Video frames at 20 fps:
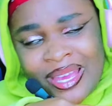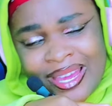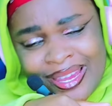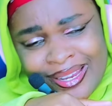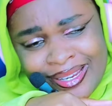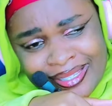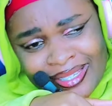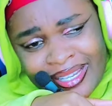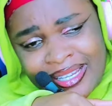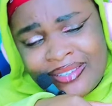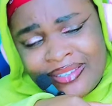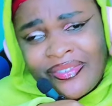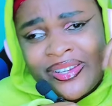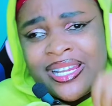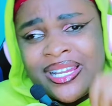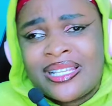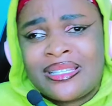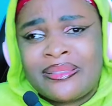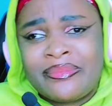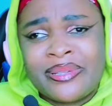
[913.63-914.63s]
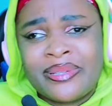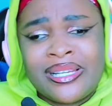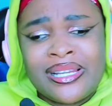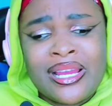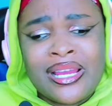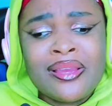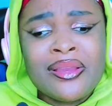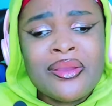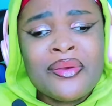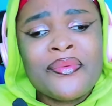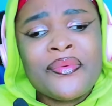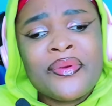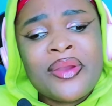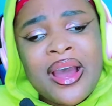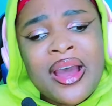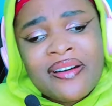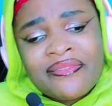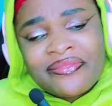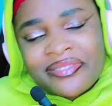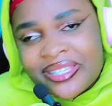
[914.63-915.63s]
reject finance bill. We
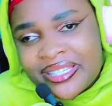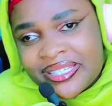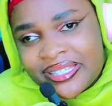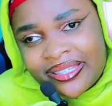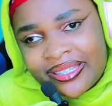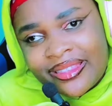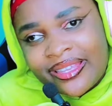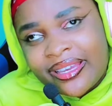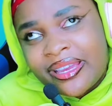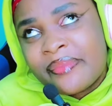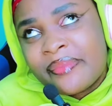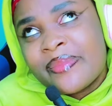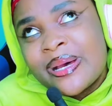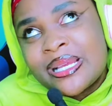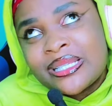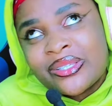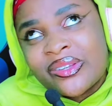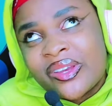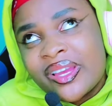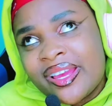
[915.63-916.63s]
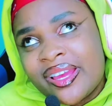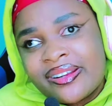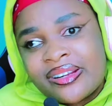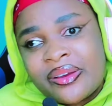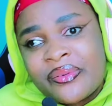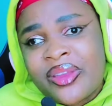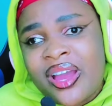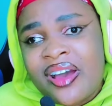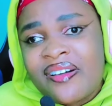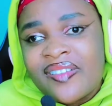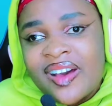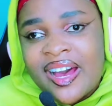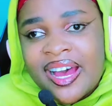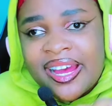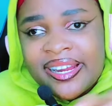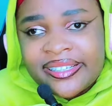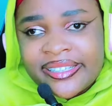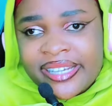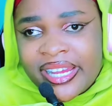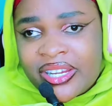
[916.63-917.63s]
have this, the Kabaso era. We have
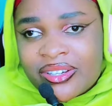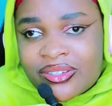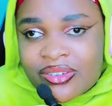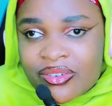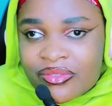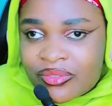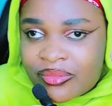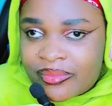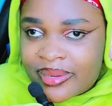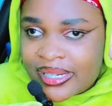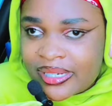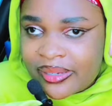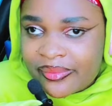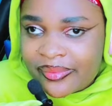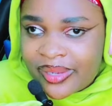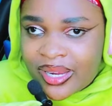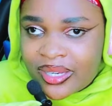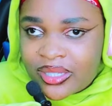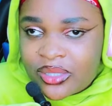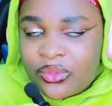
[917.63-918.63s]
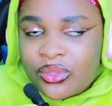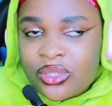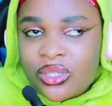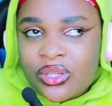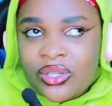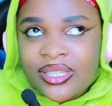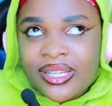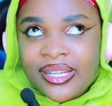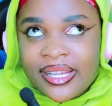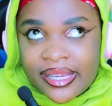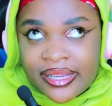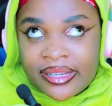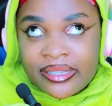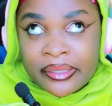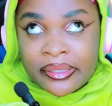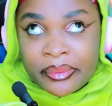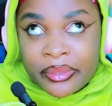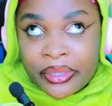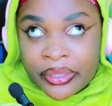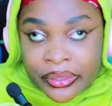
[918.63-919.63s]
had kind of Mandama. It was not like
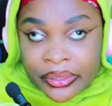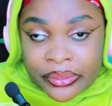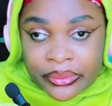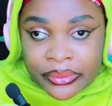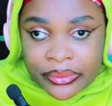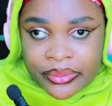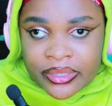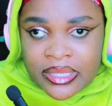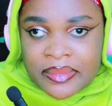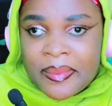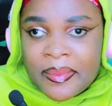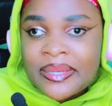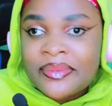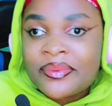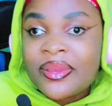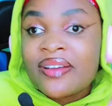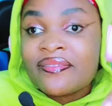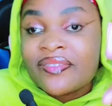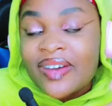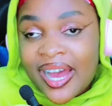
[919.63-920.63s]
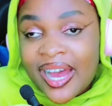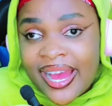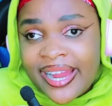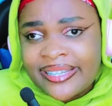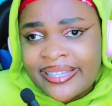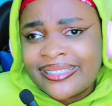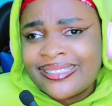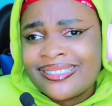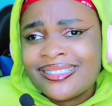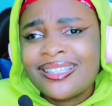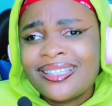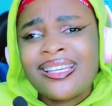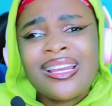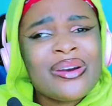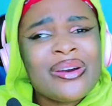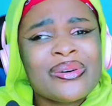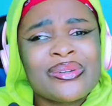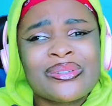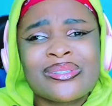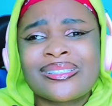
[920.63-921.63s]
huge, but we have had. It's
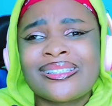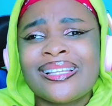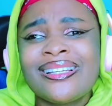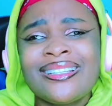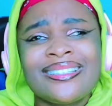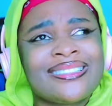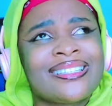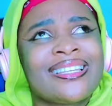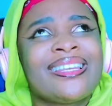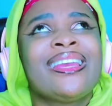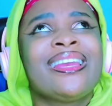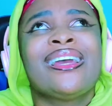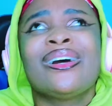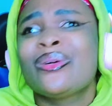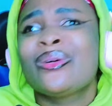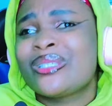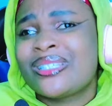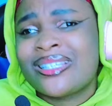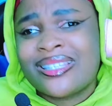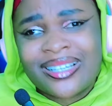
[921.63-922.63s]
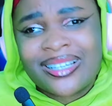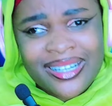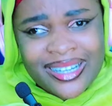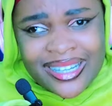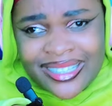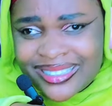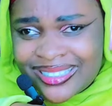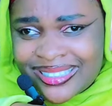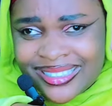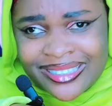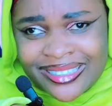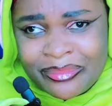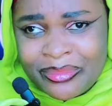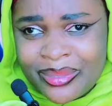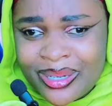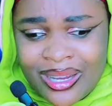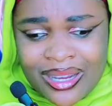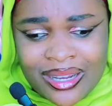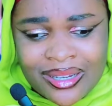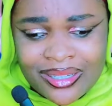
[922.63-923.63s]
chaos. That is chaos in the country,
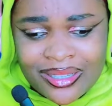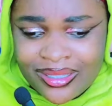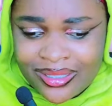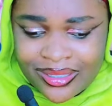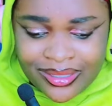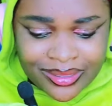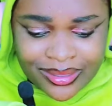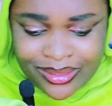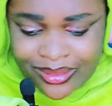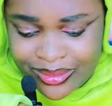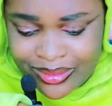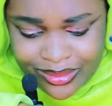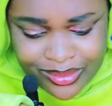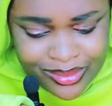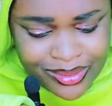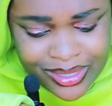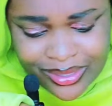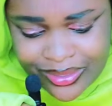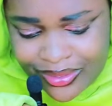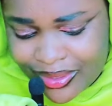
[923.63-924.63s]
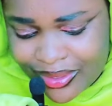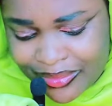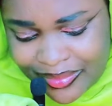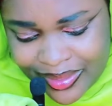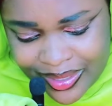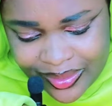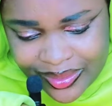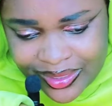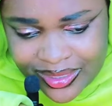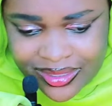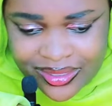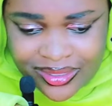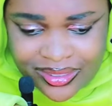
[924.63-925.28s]
bro. What are you talking about?